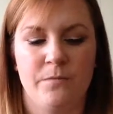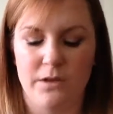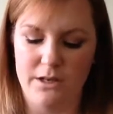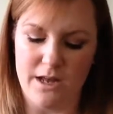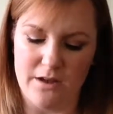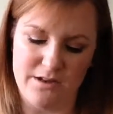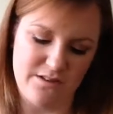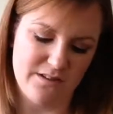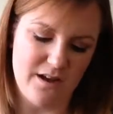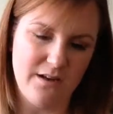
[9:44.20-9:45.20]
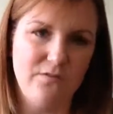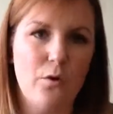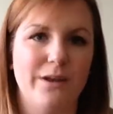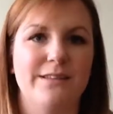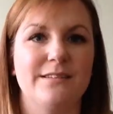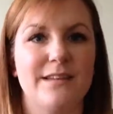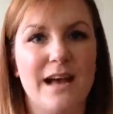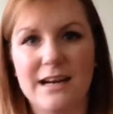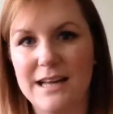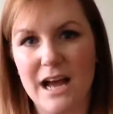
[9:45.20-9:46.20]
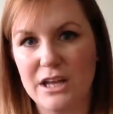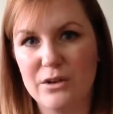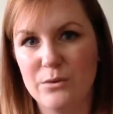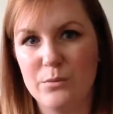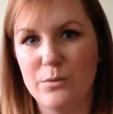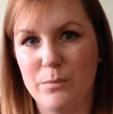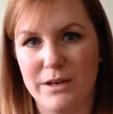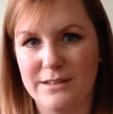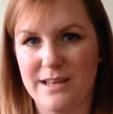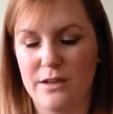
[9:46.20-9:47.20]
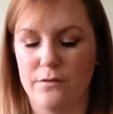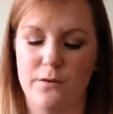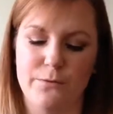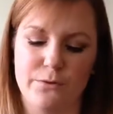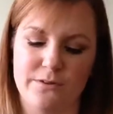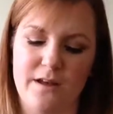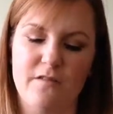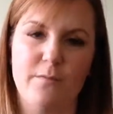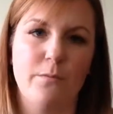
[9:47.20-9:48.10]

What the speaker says: you know, it's just kind of not exactly how you would put it together if it was yourself.